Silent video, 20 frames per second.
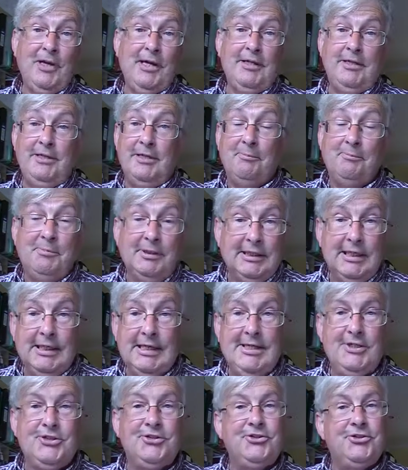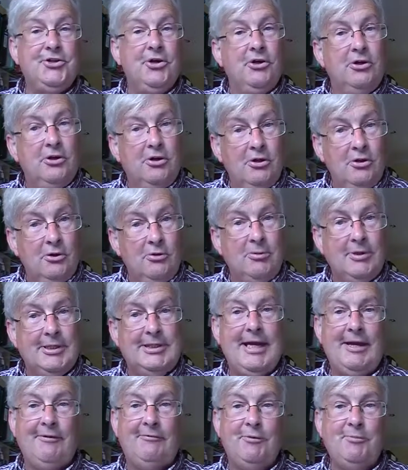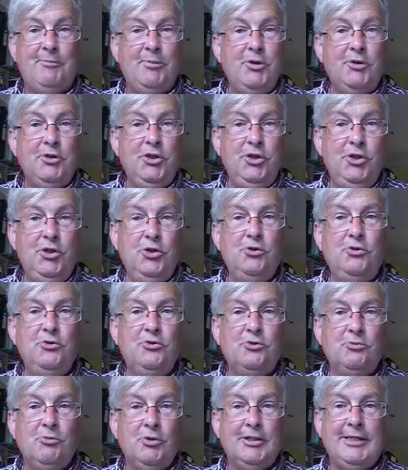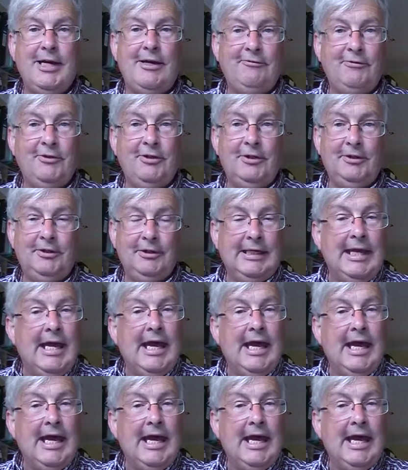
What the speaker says: numbered lists or whatever, but use whatever